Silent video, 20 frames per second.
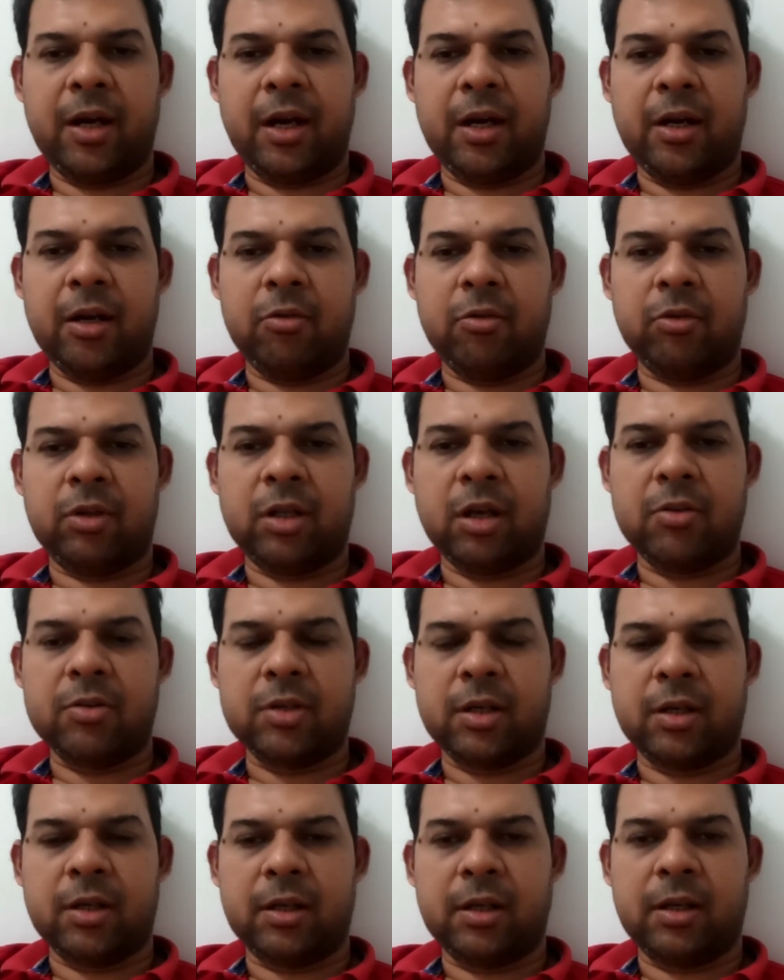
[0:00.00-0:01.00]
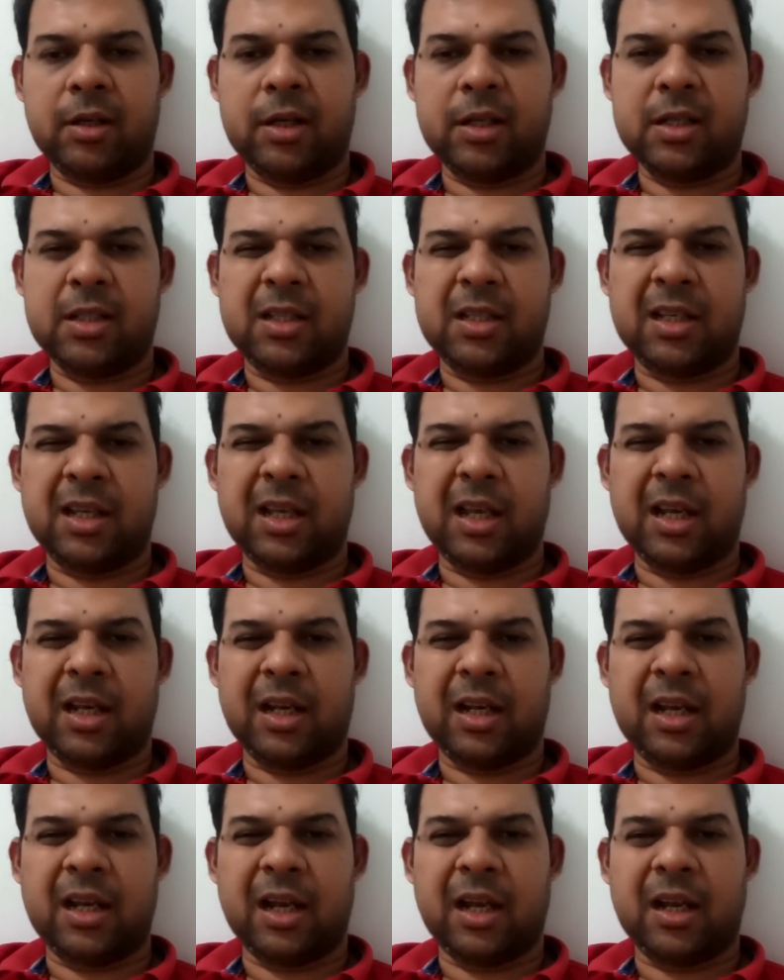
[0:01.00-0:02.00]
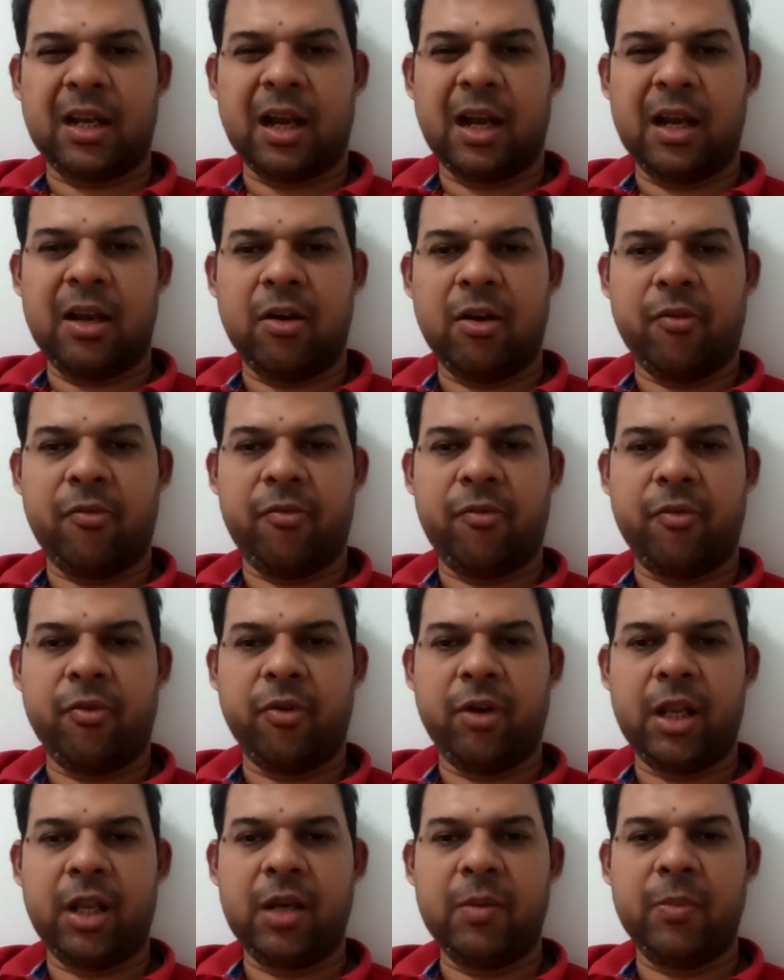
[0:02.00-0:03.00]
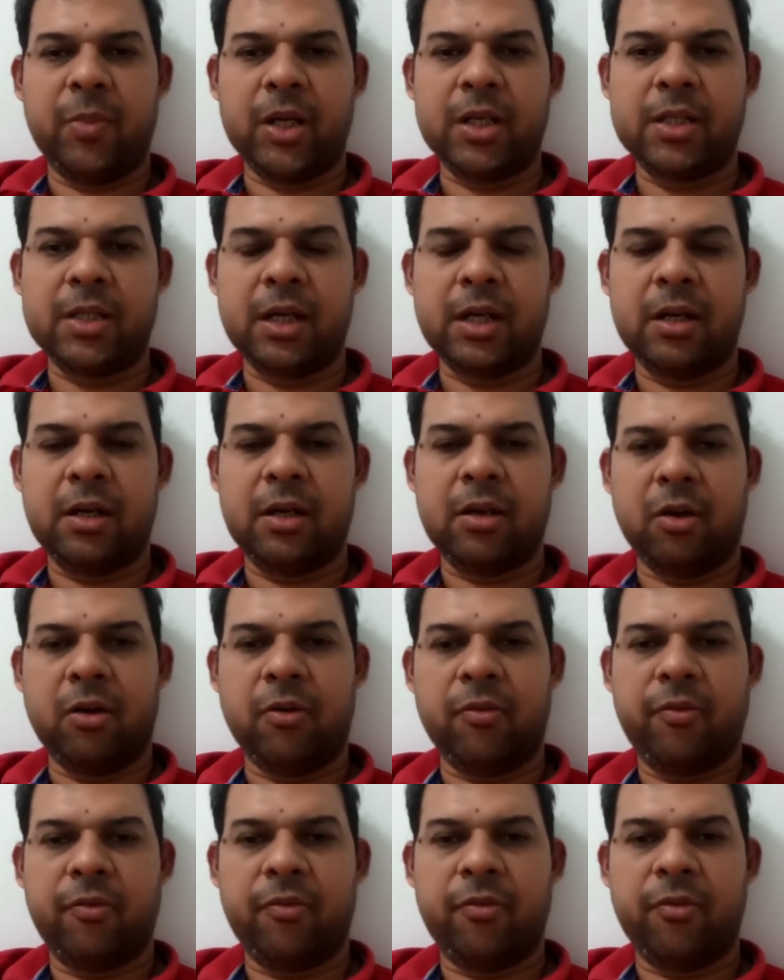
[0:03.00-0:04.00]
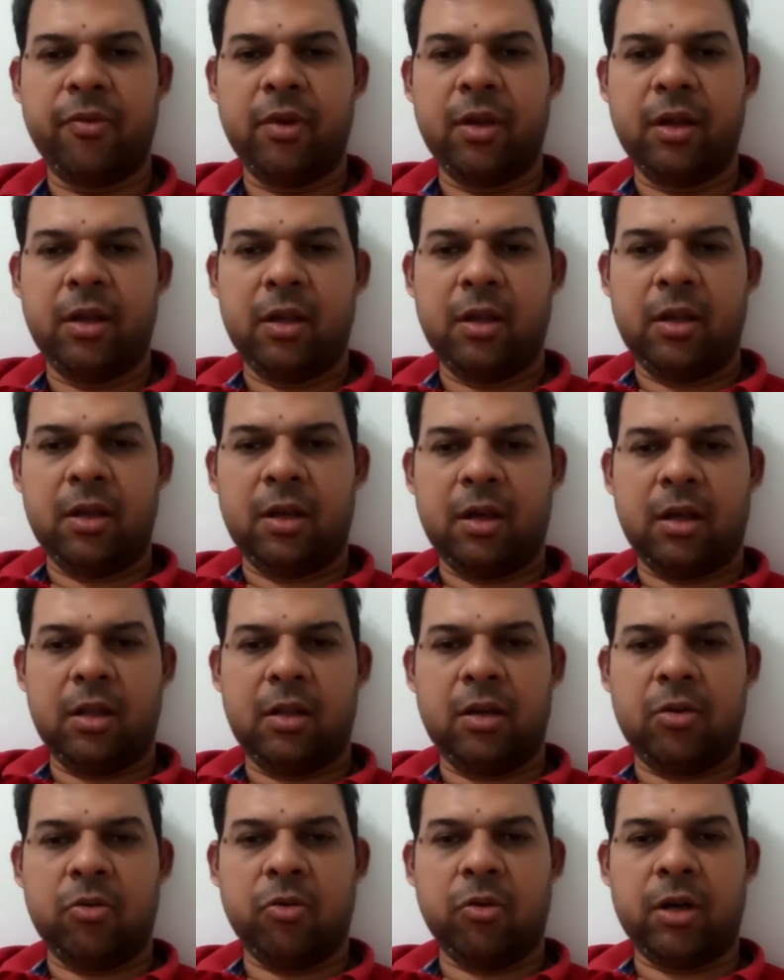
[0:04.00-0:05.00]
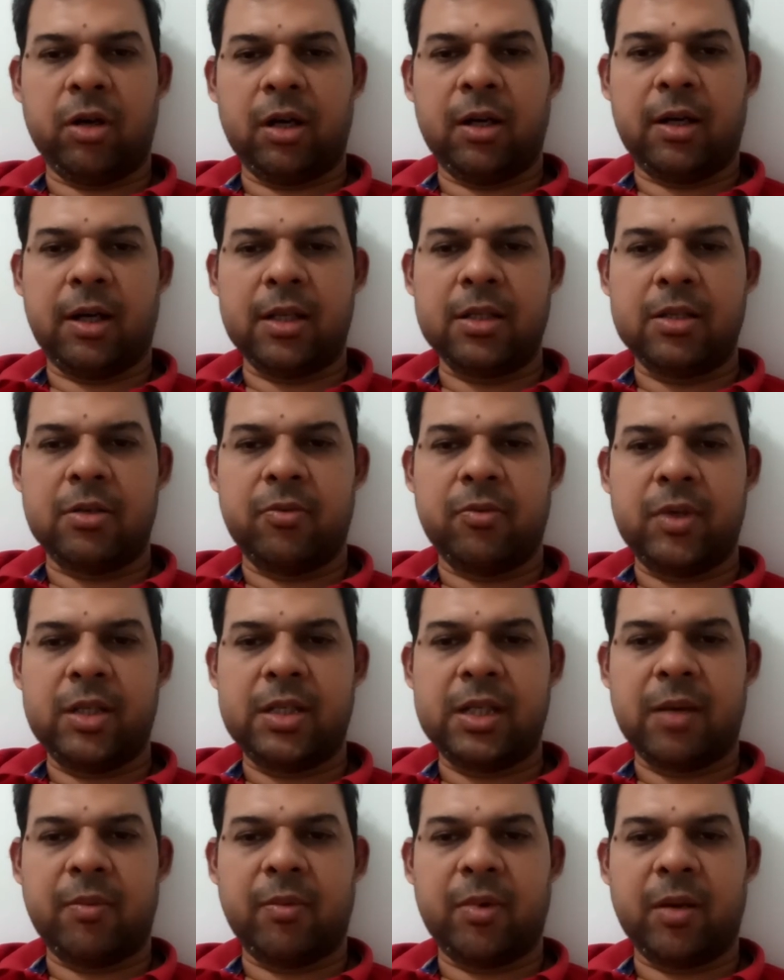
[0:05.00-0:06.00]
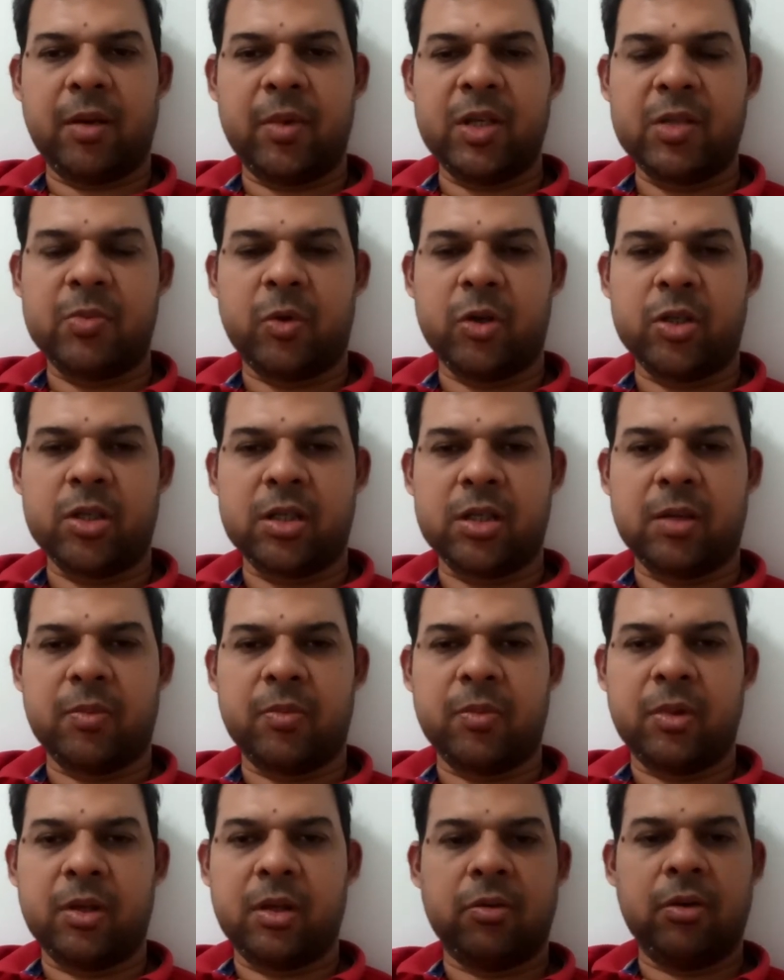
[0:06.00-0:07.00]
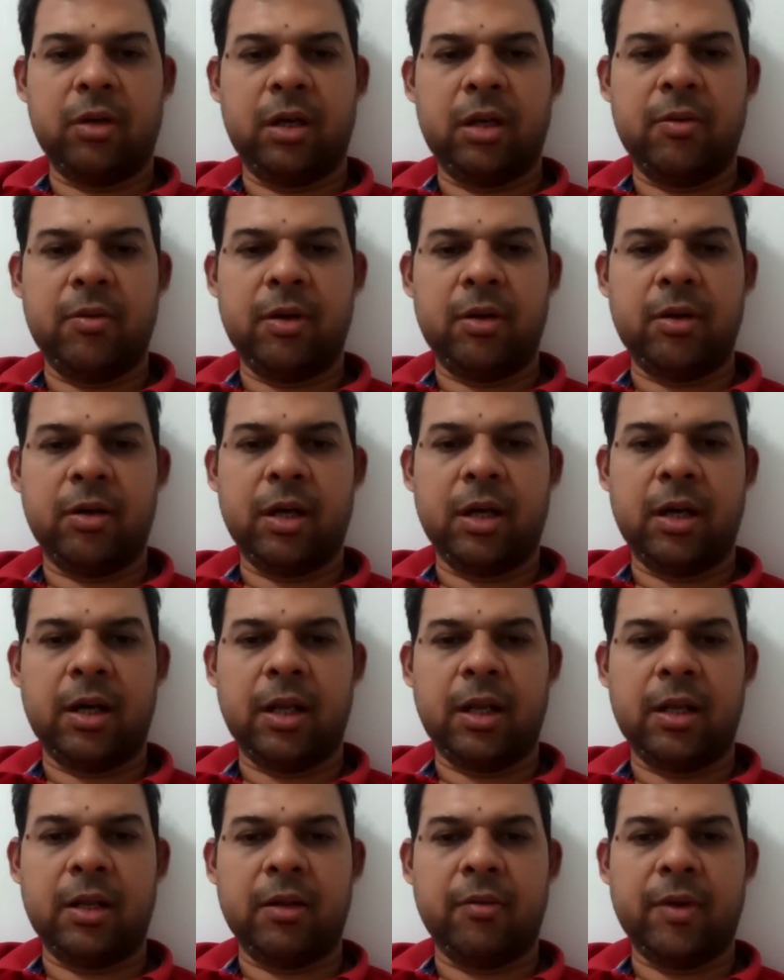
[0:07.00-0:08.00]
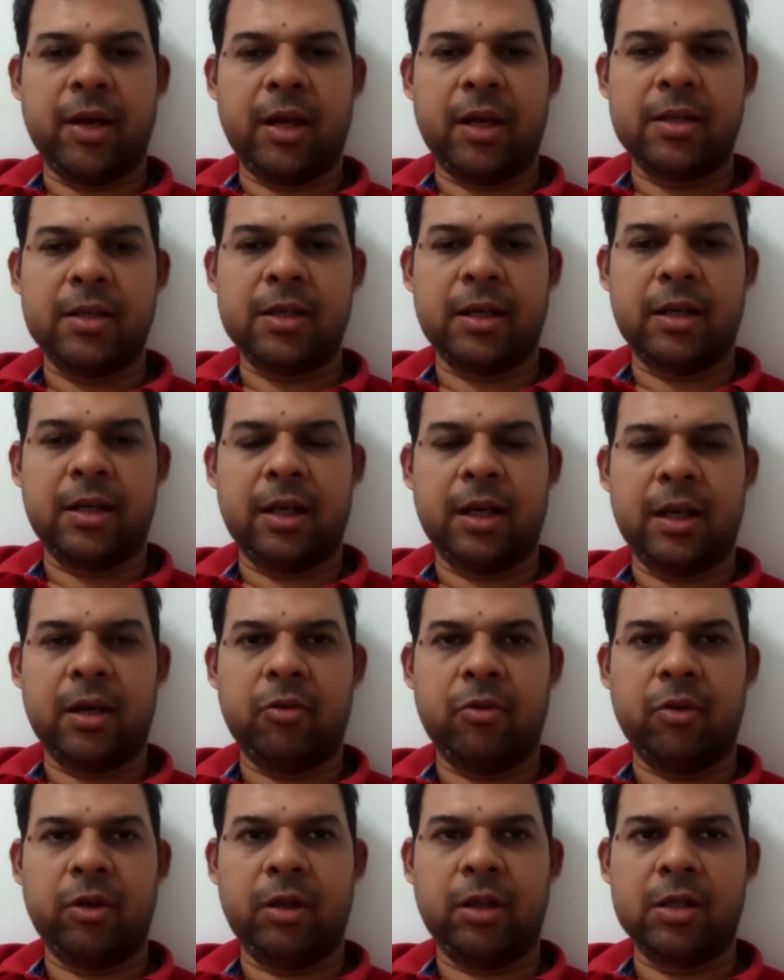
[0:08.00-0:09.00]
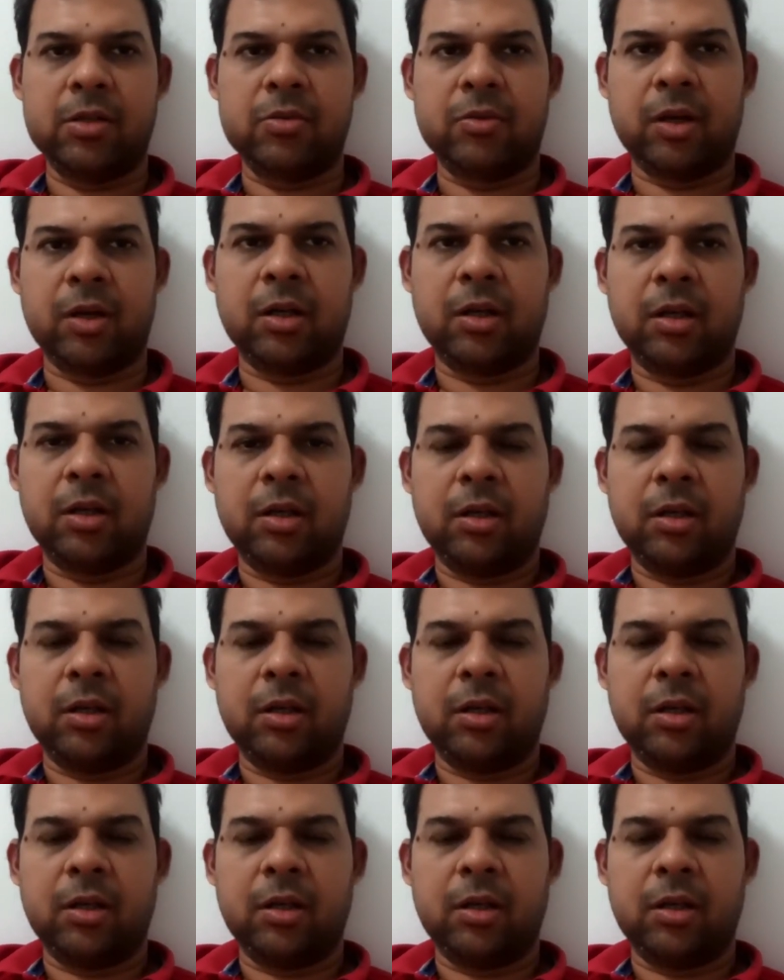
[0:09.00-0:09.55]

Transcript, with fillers: 82,000. It is a kind of 14% of uh, the total test which have come as positive. Only way to contain the virus and they are doing this work